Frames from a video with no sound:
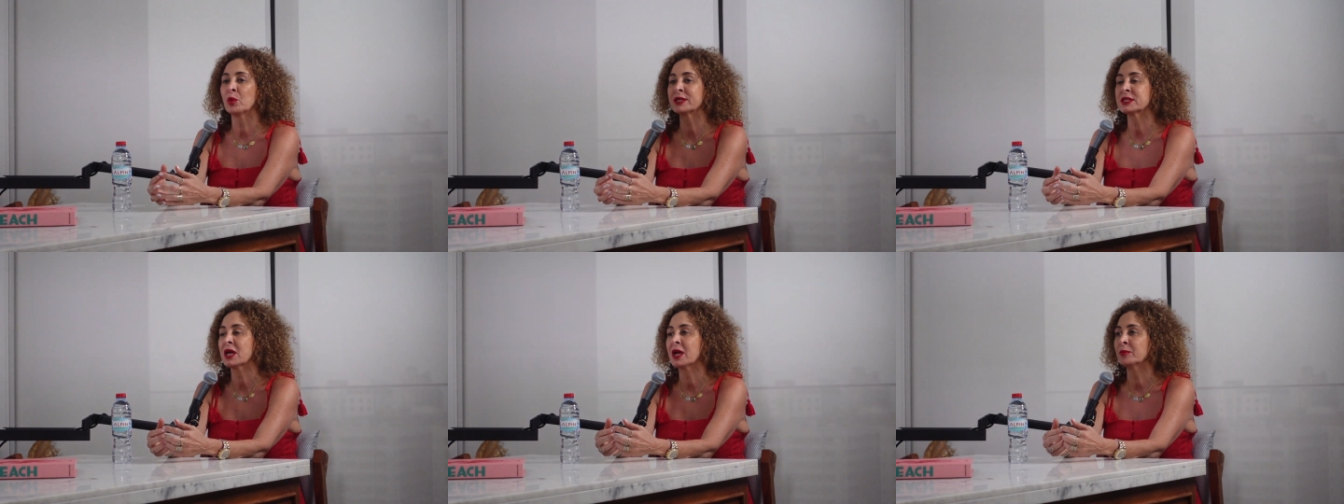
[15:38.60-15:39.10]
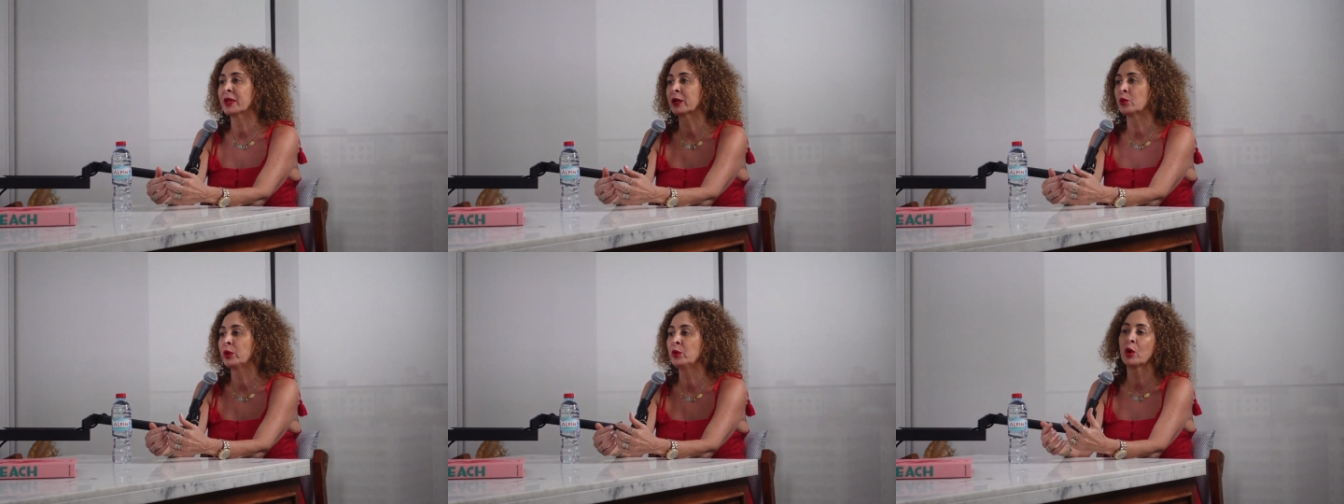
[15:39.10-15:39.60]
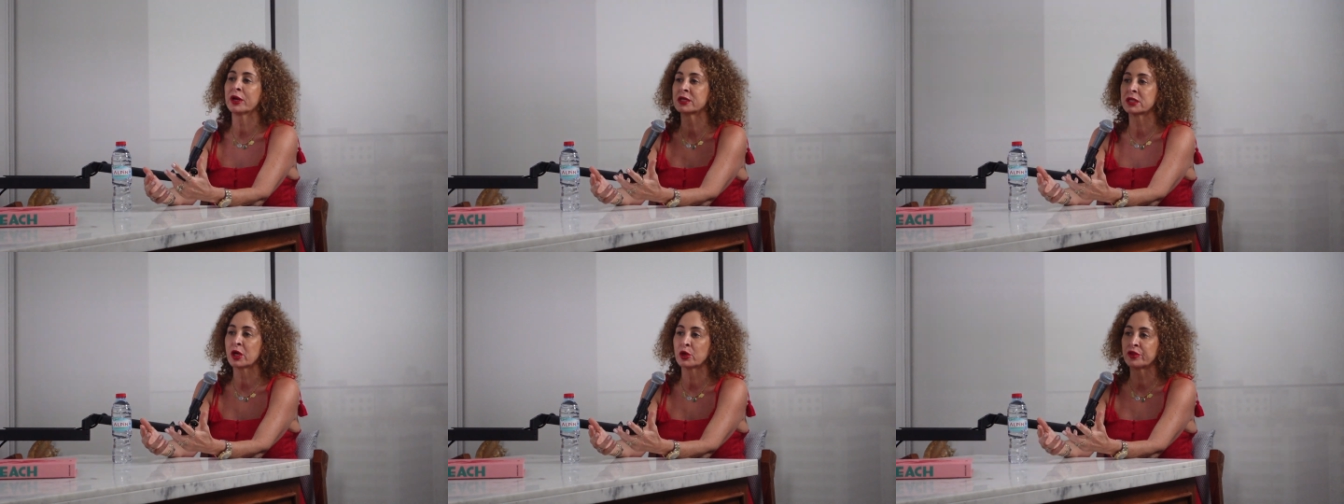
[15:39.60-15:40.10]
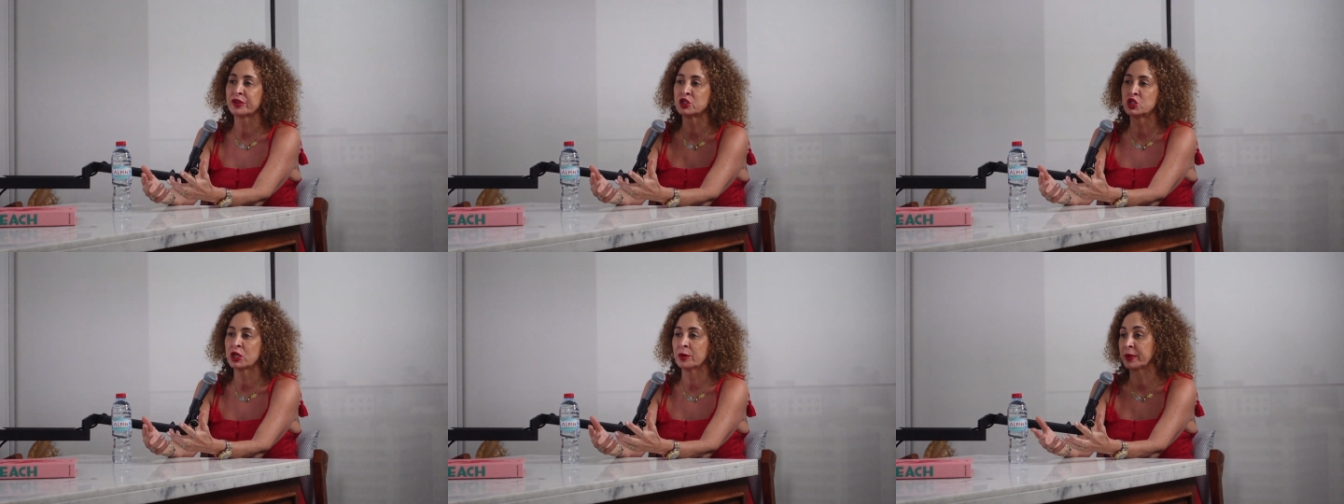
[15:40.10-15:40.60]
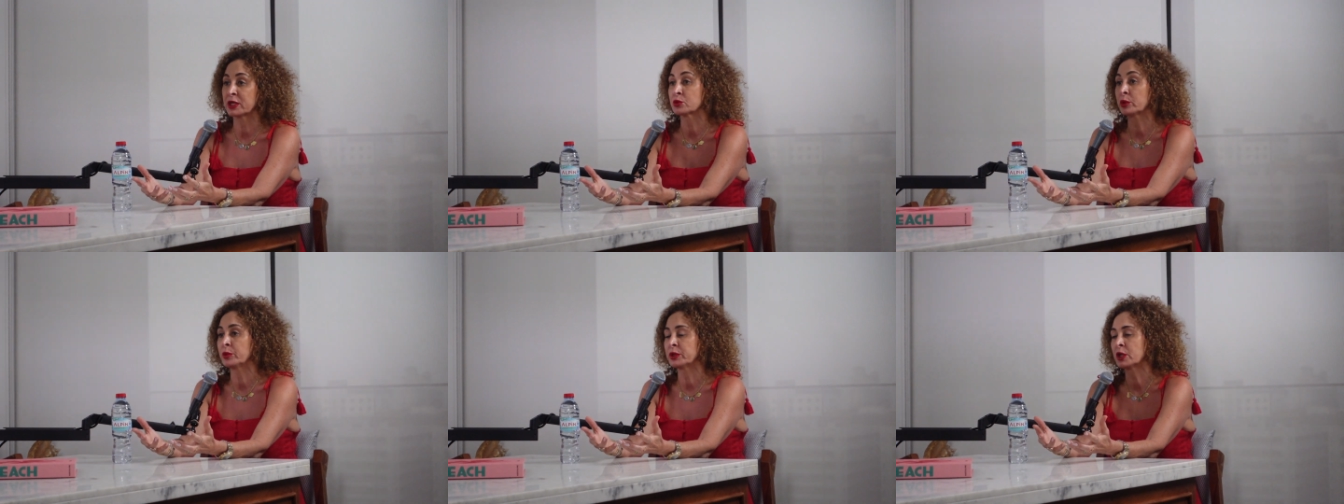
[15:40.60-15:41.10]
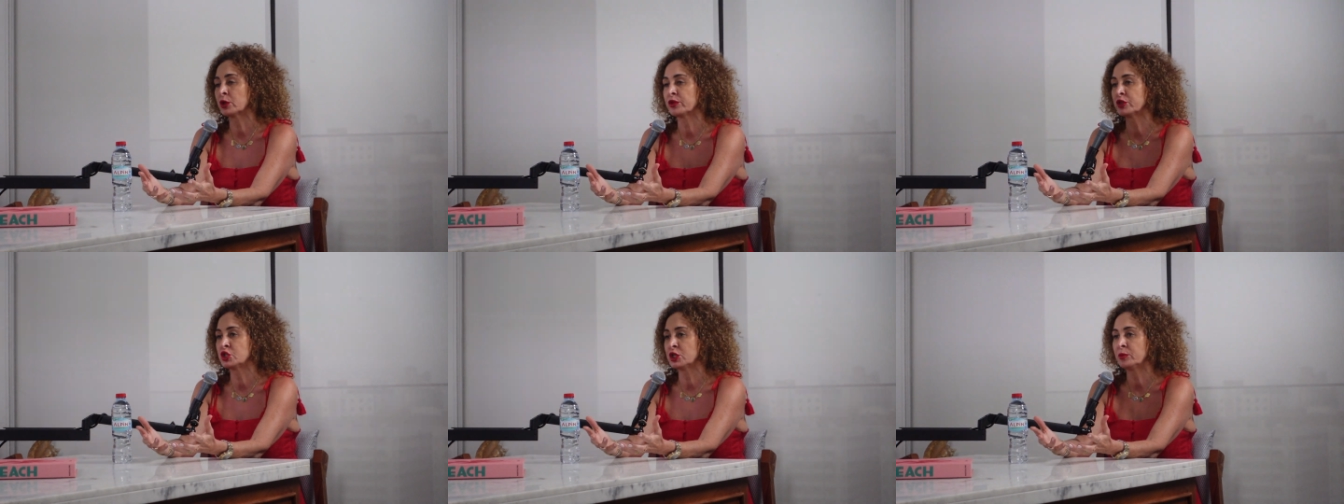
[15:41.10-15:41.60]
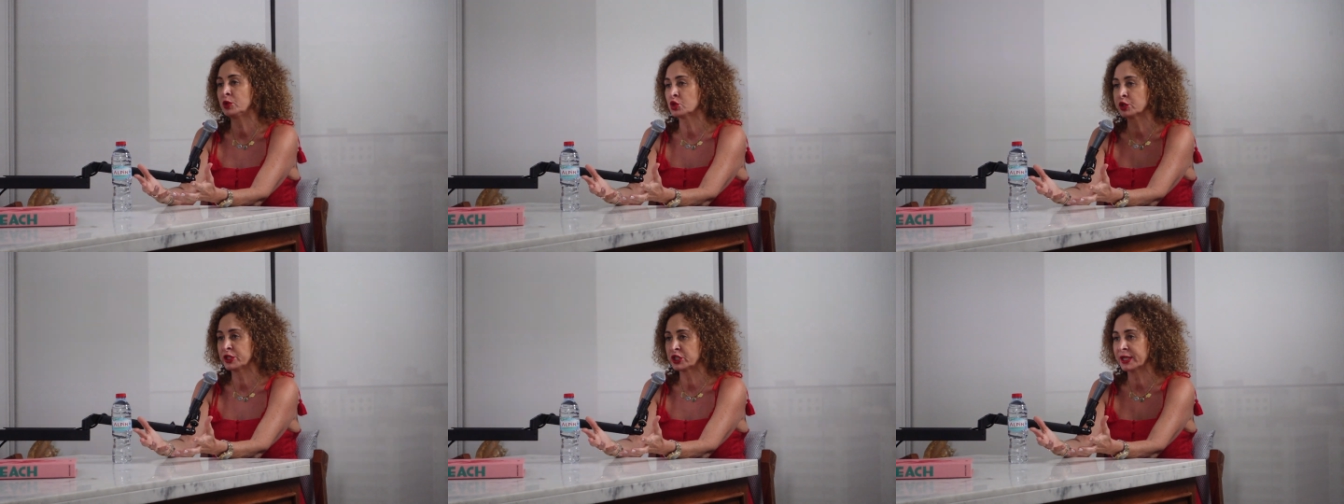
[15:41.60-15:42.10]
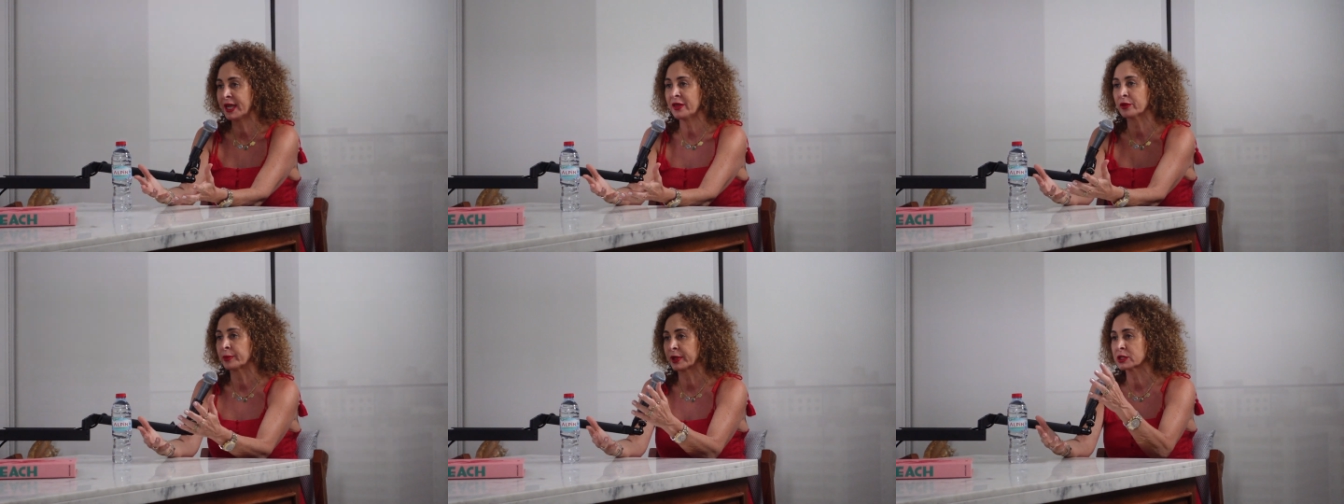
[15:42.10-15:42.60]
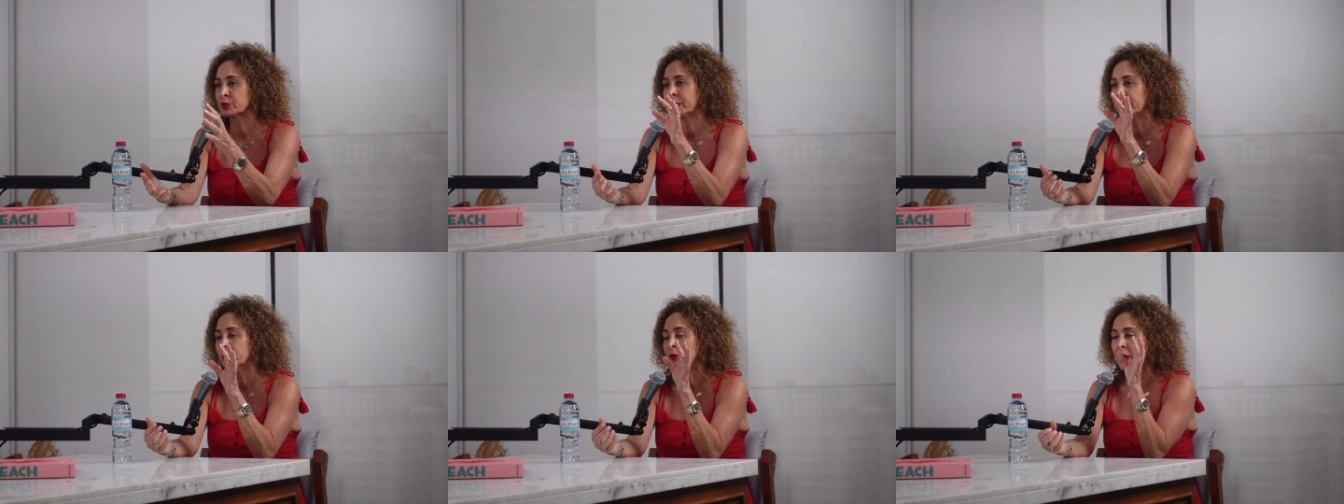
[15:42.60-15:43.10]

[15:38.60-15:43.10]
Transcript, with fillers: what time like we wanted to go to the gym because we would go to the gym usually together because we